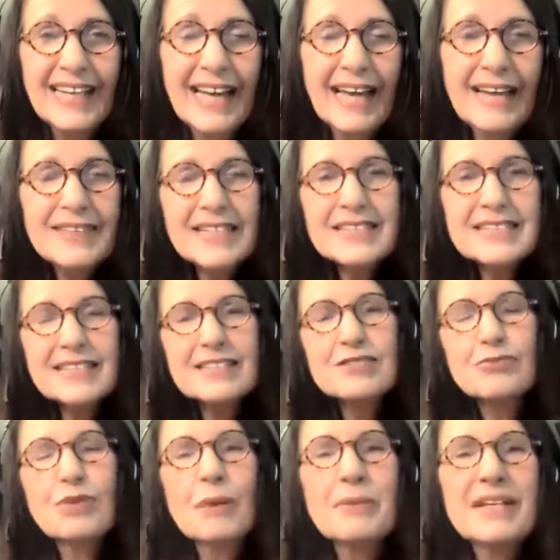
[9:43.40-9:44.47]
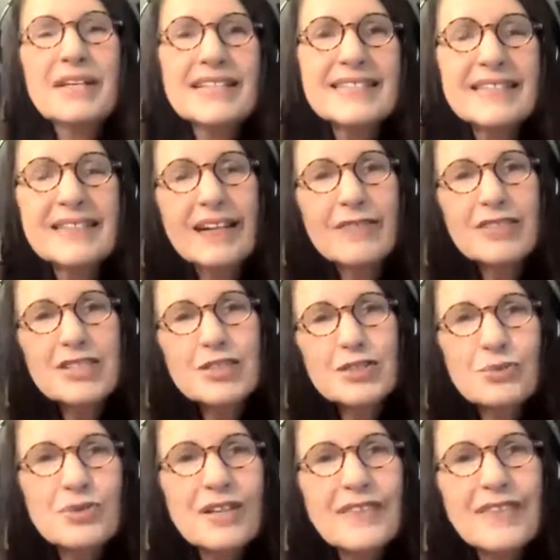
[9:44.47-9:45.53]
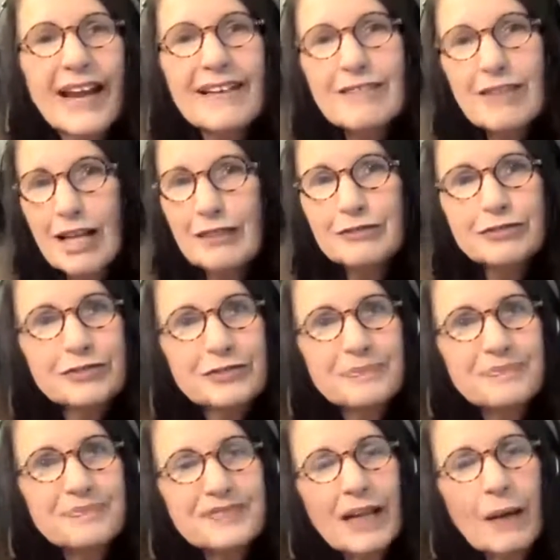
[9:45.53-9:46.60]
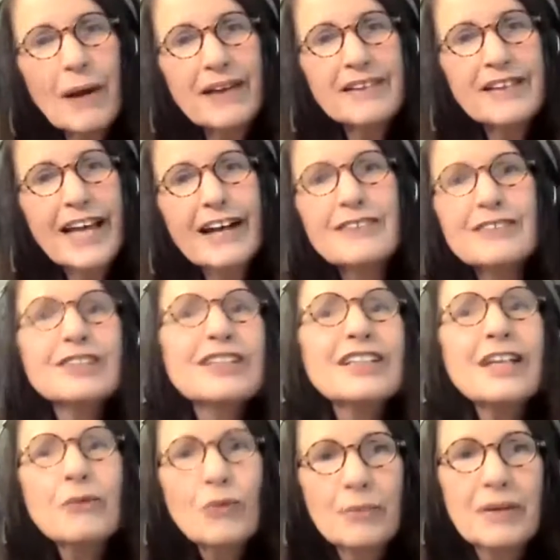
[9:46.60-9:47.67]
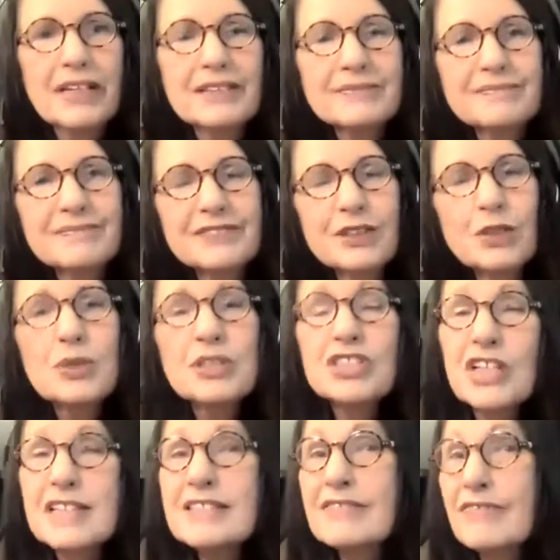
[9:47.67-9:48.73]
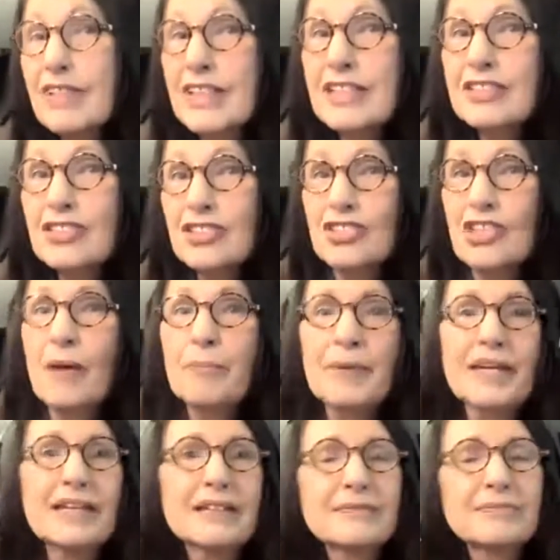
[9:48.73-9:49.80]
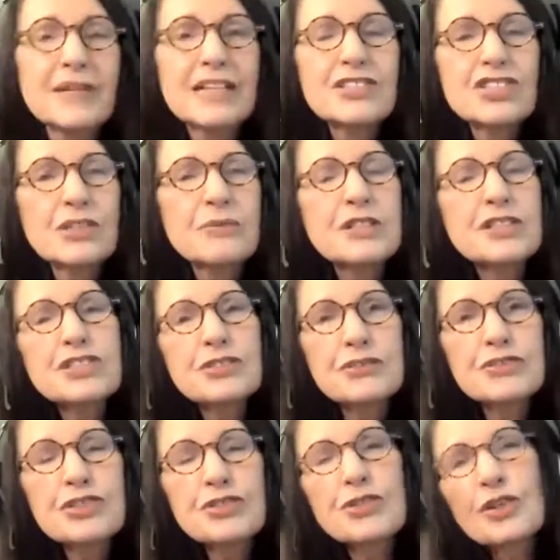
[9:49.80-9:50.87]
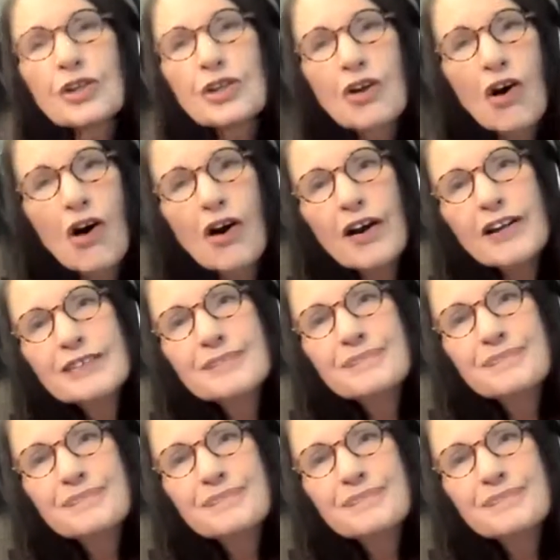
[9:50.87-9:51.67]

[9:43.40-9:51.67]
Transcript: And this is reminiscent of a story that I love about an elderly woman who had just finished shopping, and she returned to her car.